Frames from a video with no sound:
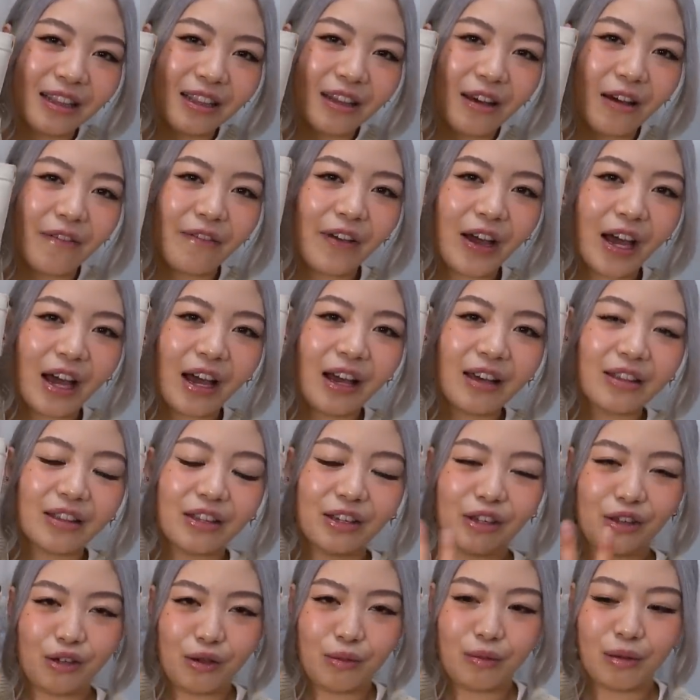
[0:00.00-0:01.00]
love heart,
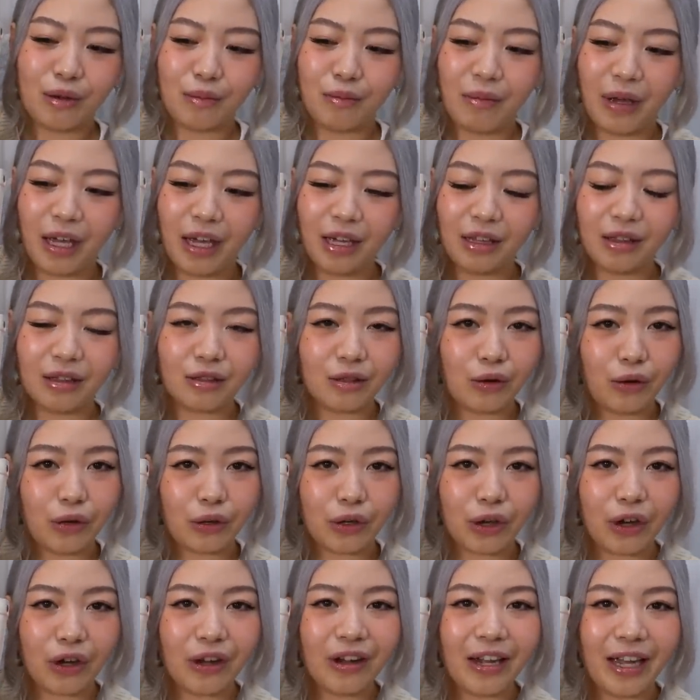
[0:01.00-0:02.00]
the human made
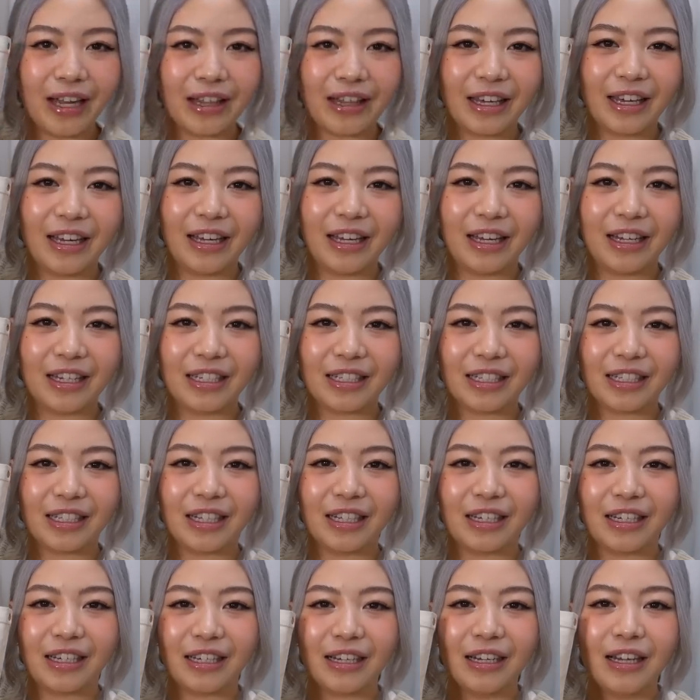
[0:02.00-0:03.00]
logo, and it has
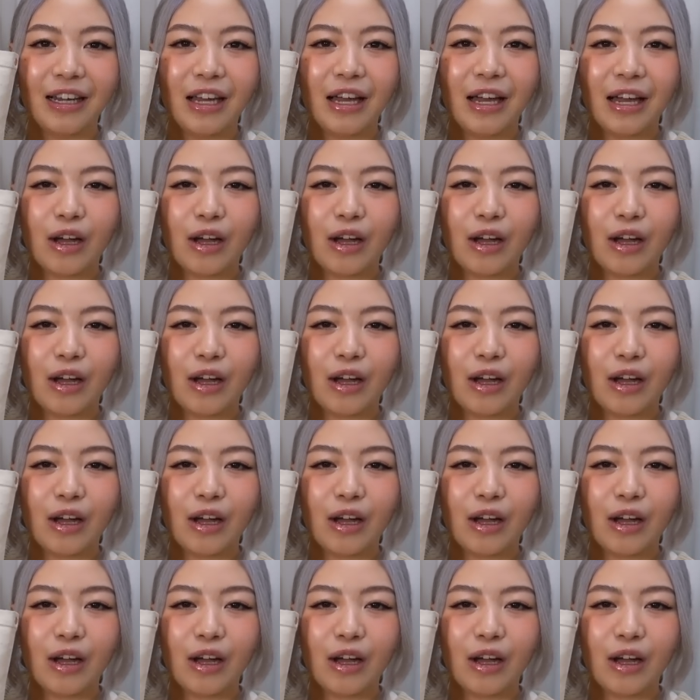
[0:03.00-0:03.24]
the